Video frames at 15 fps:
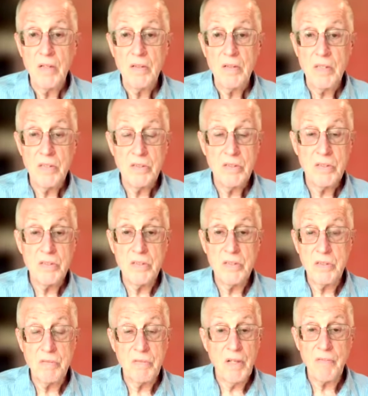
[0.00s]
the assistants
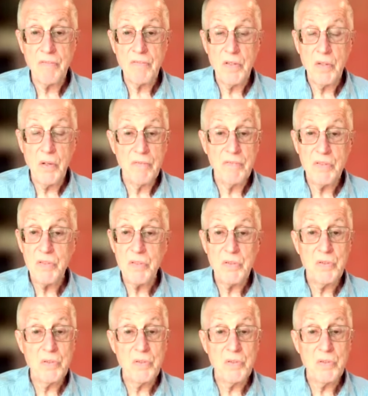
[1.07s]
have left the offices.